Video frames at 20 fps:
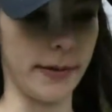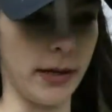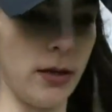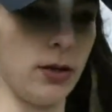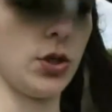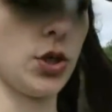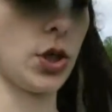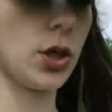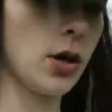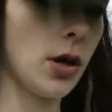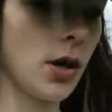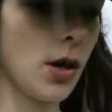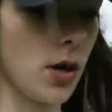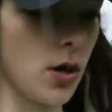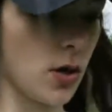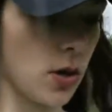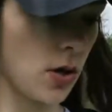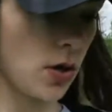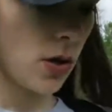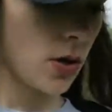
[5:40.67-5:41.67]
the beach
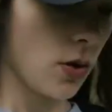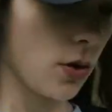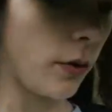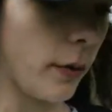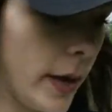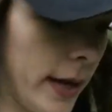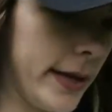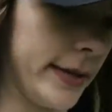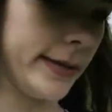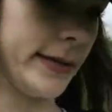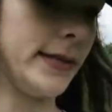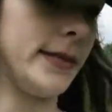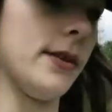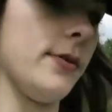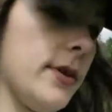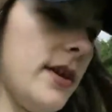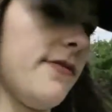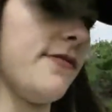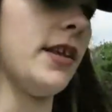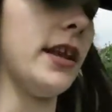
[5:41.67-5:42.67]
where
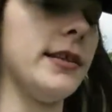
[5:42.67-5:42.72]
Zoe